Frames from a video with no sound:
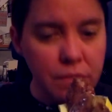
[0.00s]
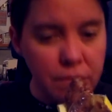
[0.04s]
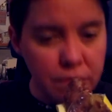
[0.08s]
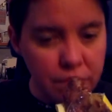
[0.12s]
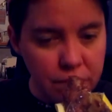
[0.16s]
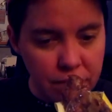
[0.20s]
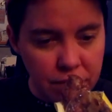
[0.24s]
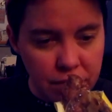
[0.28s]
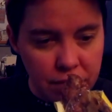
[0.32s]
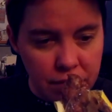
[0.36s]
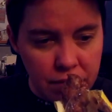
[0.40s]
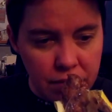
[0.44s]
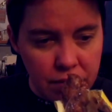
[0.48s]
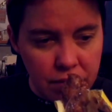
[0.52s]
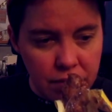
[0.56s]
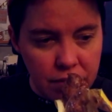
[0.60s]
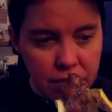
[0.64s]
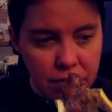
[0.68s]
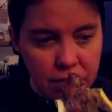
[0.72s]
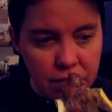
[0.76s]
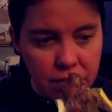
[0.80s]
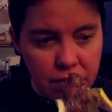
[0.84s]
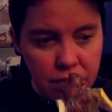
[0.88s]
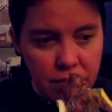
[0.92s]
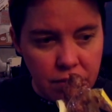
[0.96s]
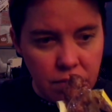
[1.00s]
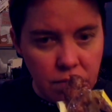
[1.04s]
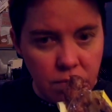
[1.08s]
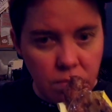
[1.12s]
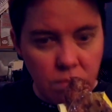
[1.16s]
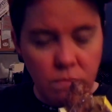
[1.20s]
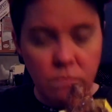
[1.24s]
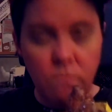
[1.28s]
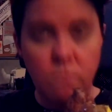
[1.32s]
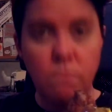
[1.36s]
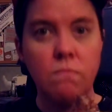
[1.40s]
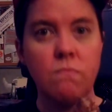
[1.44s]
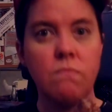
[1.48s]

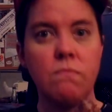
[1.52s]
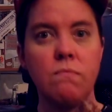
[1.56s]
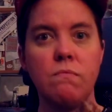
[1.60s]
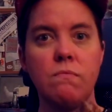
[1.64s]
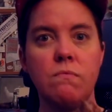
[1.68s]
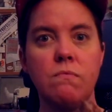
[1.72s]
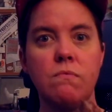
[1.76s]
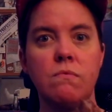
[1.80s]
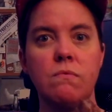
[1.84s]
Nobody speaks.